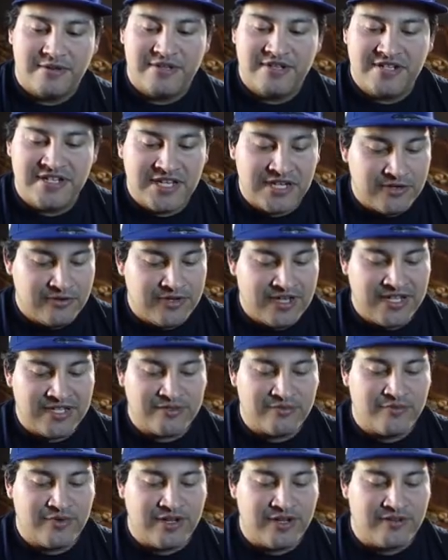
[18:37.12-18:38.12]
ditto
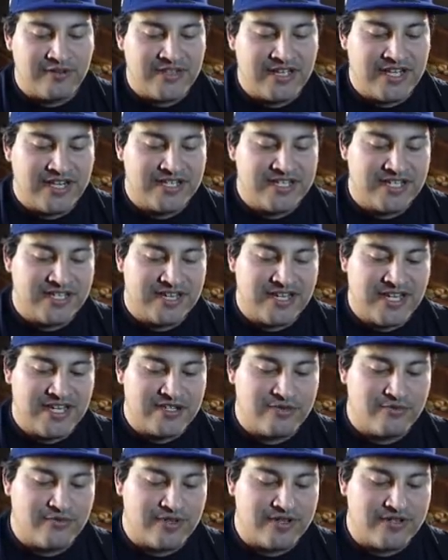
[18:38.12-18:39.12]
as well. That is a
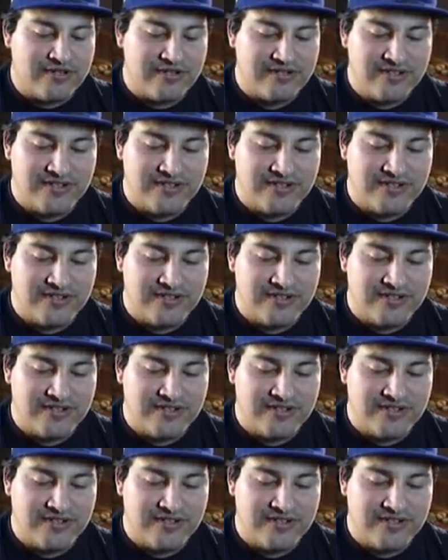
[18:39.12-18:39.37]
nice one.